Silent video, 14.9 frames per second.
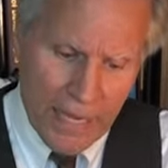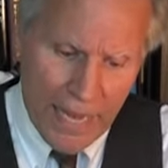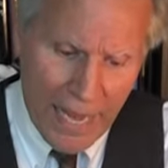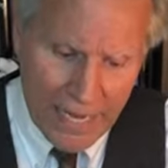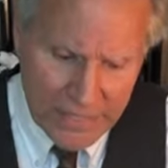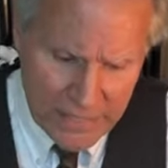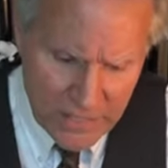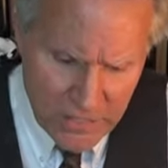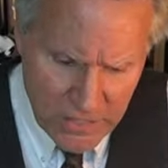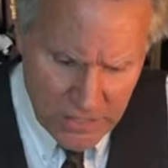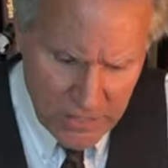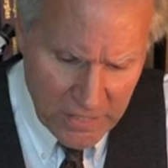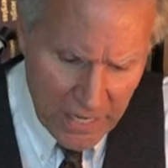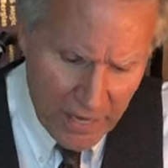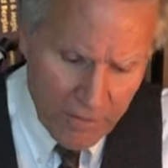
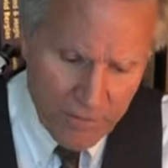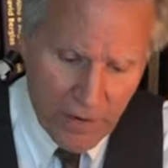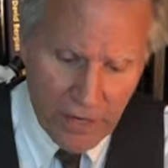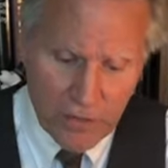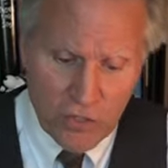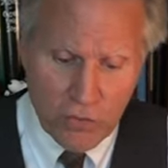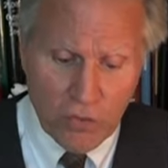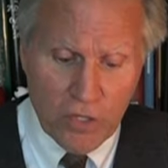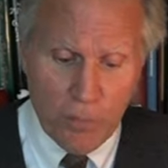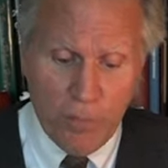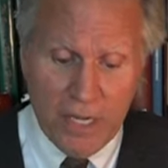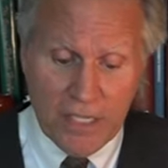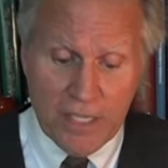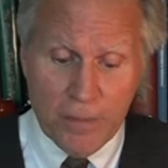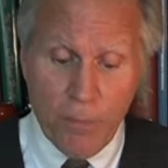1868 fire destroyer.
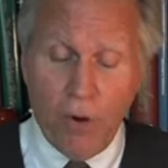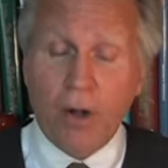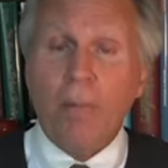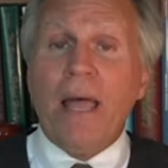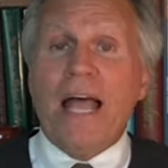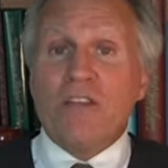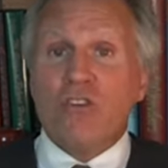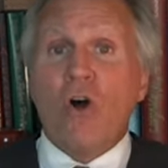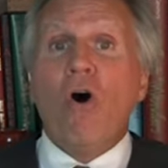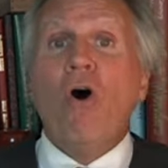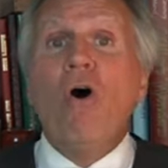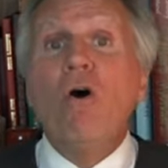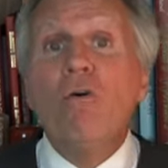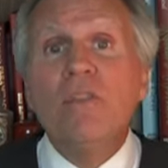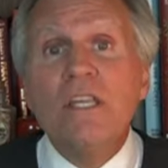P.T. Barnum has
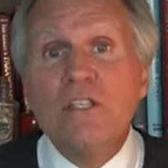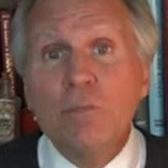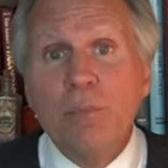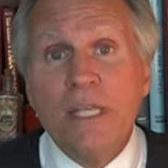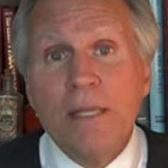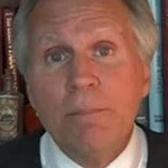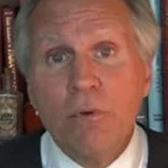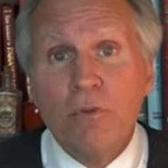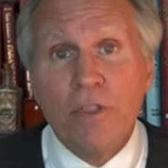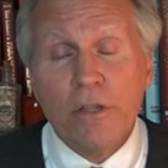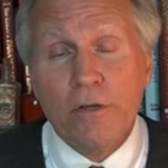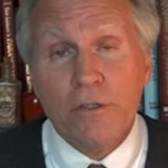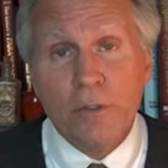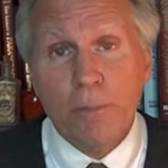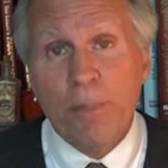all these people that
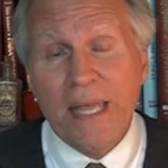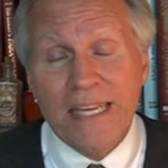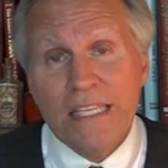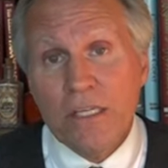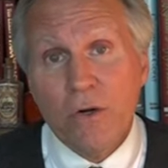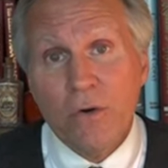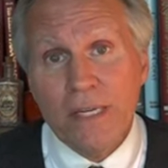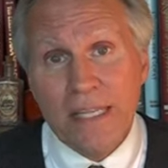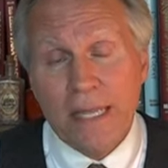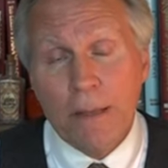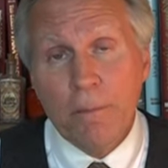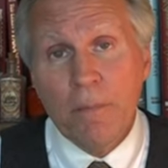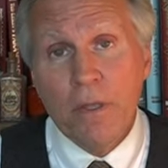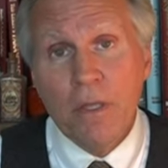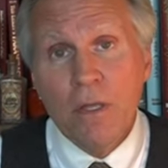are depending on
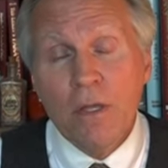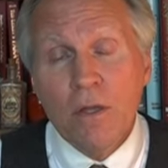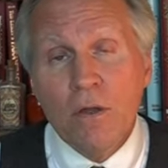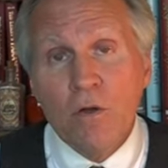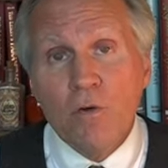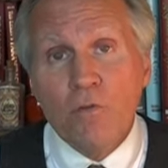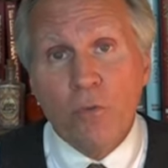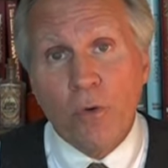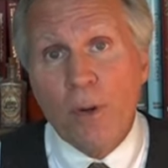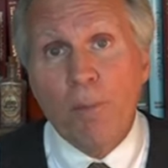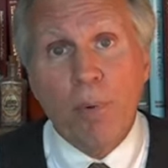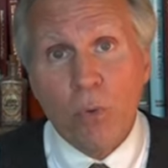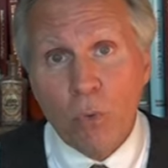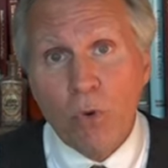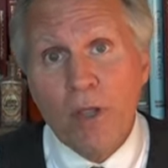him for
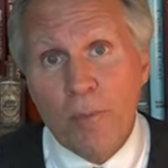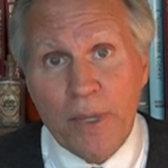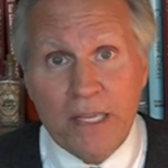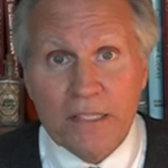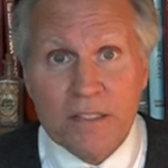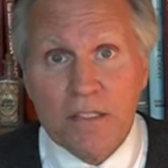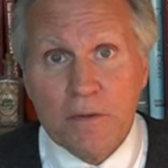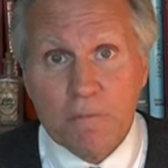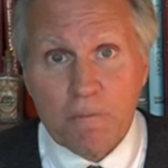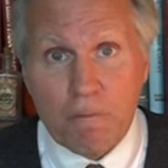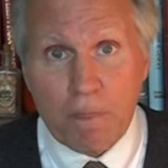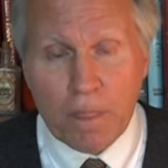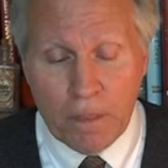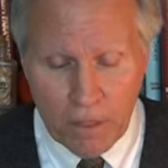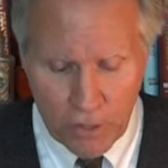employment.
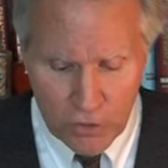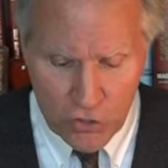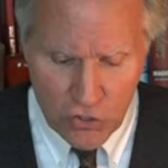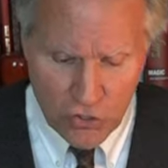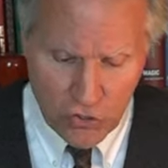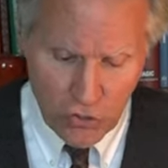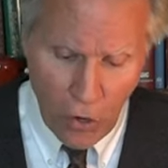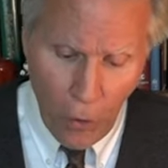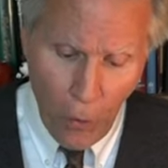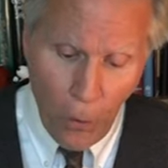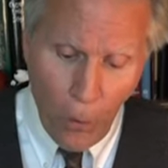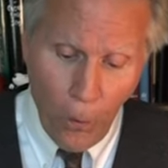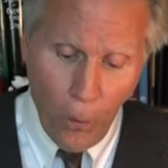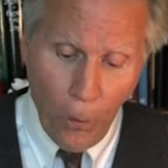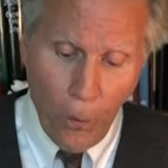
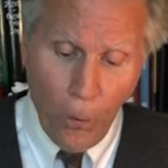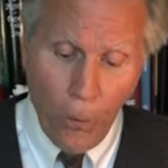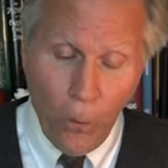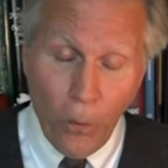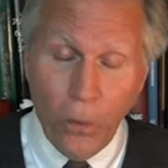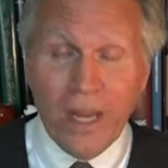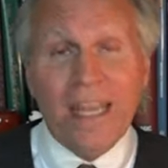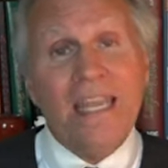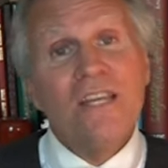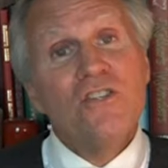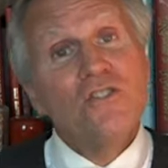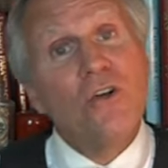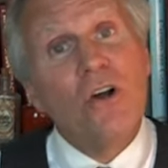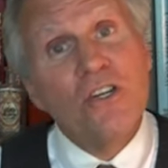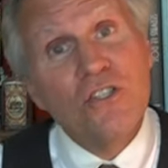So he
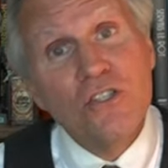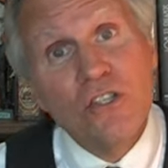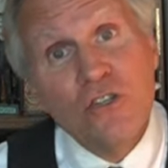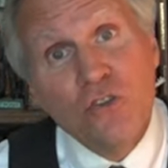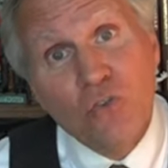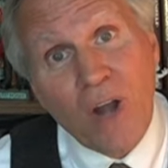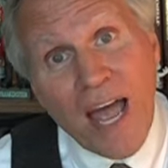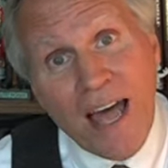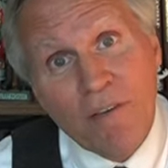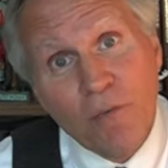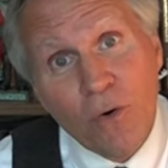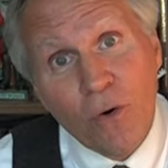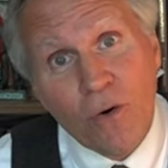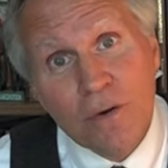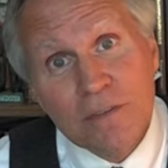starts to
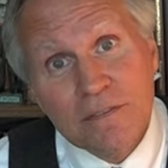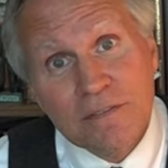travel.